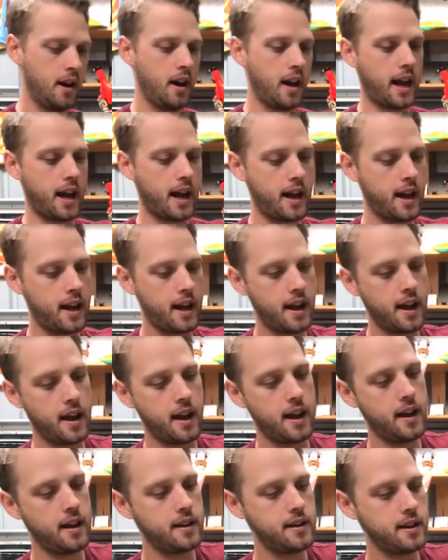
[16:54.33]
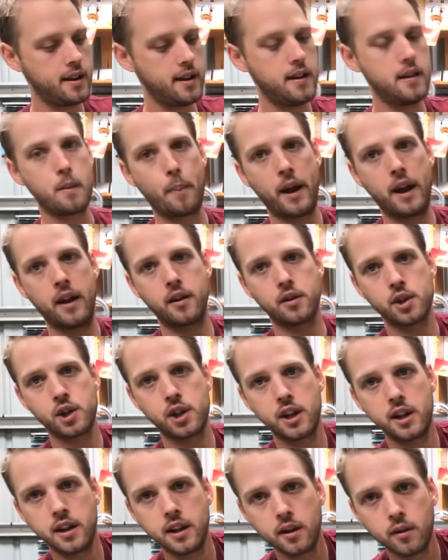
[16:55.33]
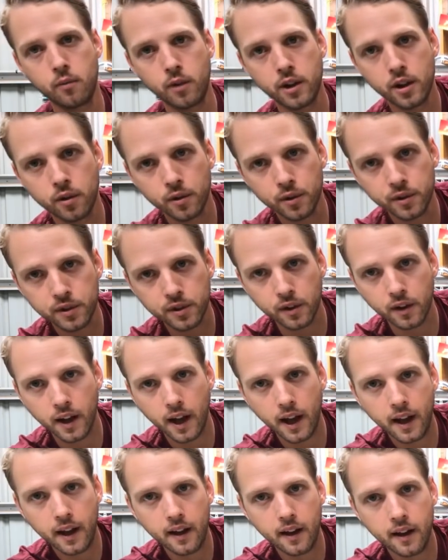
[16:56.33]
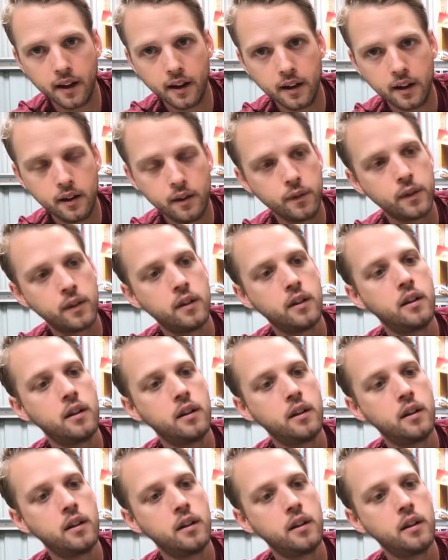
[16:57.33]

And in the pouch here, we also have